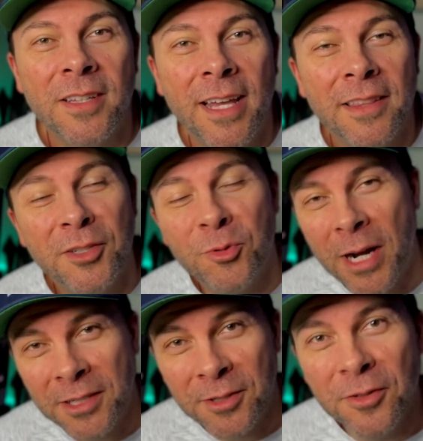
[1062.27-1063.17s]
that the
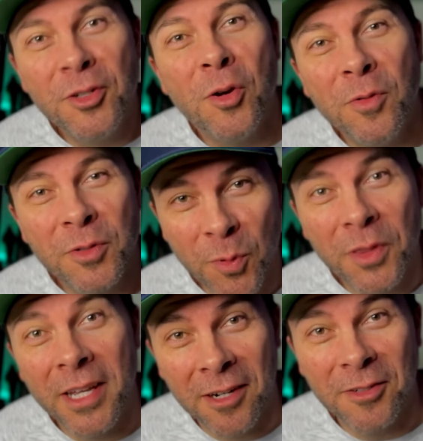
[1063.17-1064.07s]
director knows what
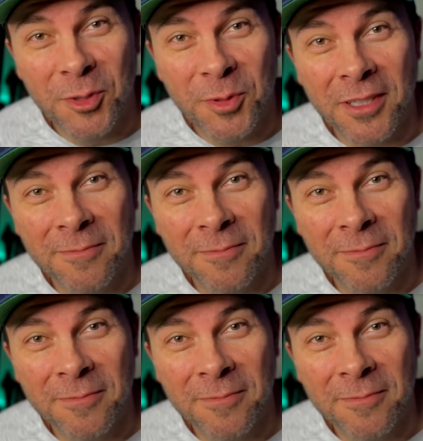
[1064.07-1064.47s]
they are doing.